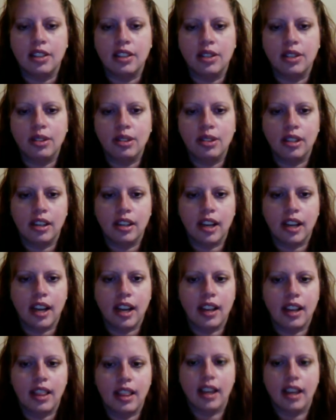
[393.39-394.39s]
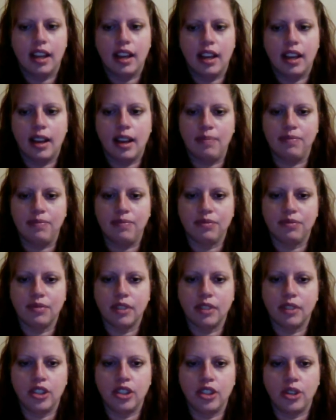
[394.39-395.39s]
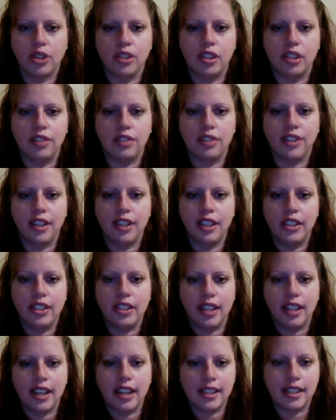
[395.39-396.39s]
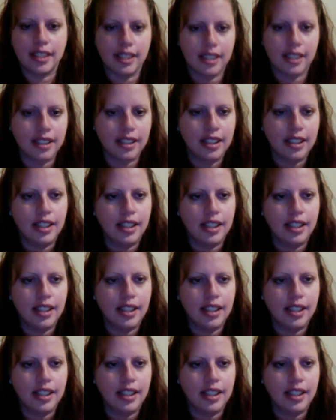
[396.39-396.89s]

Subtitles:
tutor guide that shows for each lesson.